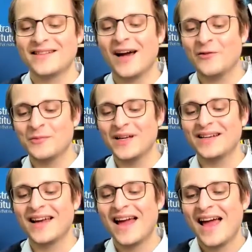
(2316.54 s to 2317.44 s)

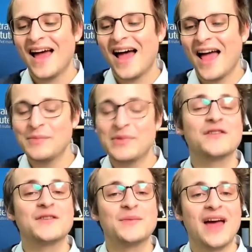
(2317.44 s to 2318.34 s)
government. And
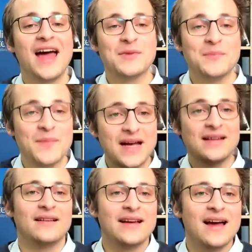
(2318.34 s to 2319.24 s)
because it came
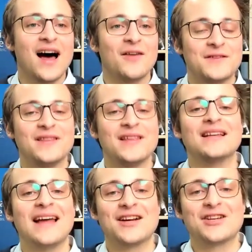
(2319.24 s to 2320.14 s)
immediately after the
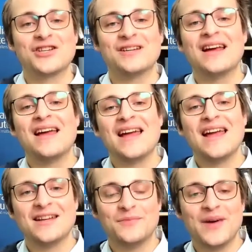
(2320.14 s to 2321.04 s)
election,
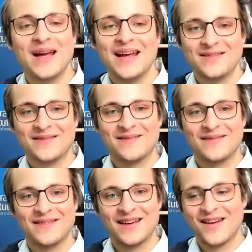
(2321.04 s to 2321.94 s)
it had been
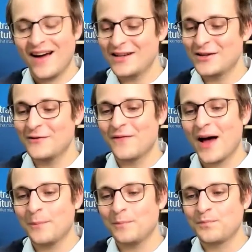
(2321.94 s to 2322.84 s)
kind of,
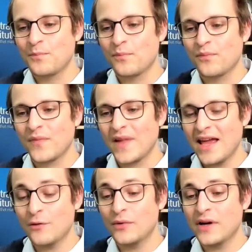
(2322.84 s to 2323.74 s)

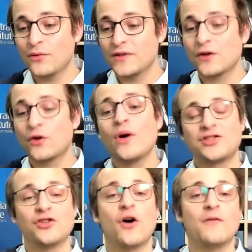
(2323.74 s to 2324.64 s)
it was a
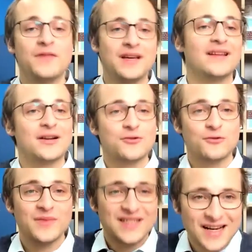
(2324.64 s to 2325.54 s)
question of the
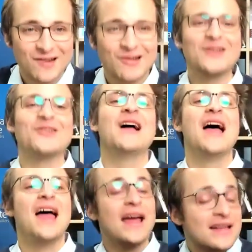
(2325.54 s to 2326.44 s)
electoral material.
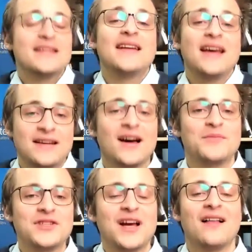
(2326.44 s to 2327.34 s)
It did end
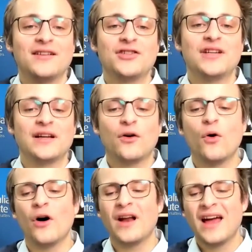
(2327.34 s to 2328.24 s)
up challenged in
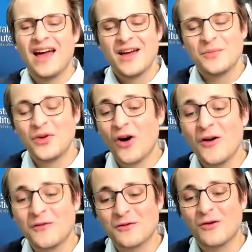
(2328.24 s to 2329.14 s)
court. But
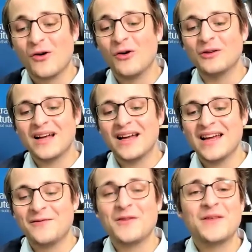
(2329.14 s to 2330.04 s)
overall,
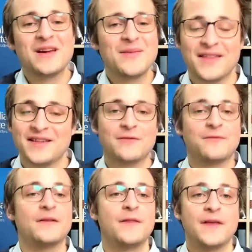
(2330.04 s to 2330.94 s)
if you think about the
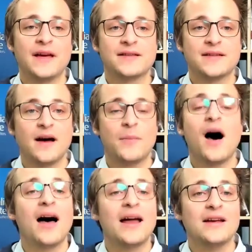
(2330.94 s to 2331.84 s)
different things that a
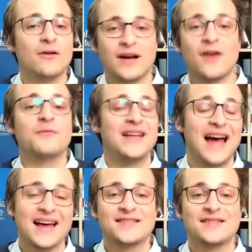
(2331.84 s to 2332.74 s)
party or a government
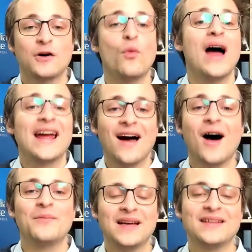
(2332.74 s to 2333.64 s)
has to weigh
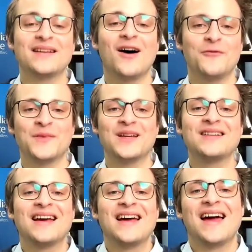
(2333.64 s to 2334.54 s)
up in
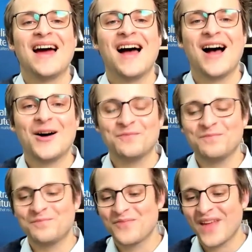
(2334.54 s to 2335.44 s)
government,
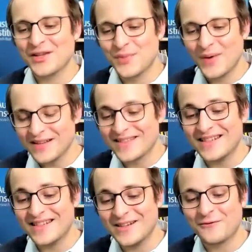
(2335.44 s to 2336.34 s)
as well as the
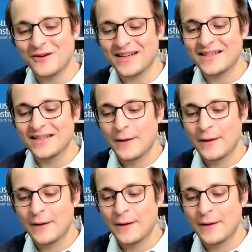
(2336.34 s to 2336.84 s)
different